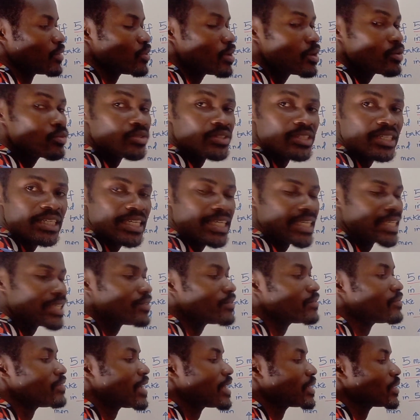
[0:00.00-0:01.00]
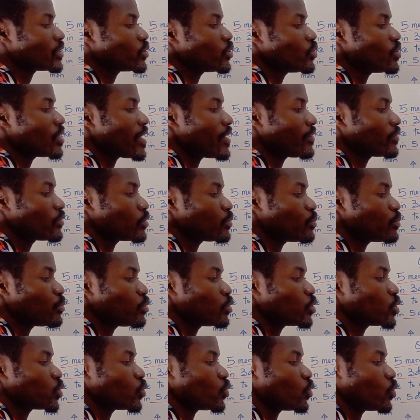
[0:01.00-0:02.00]
When we say inverse, you have to
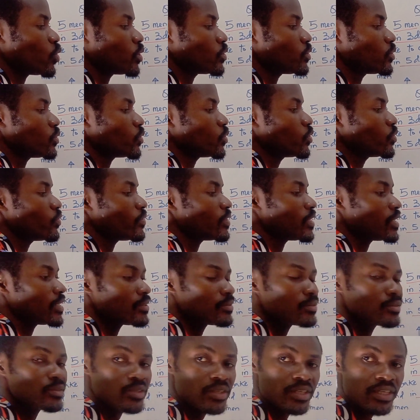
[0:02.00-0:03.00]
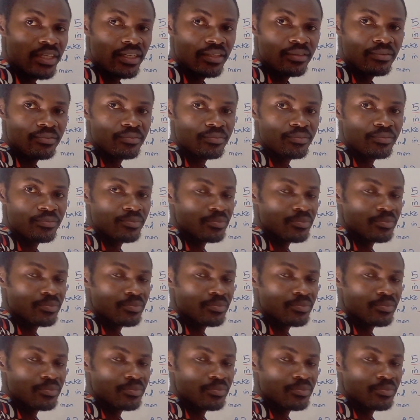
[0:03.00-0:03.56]
put 1 over. Okay?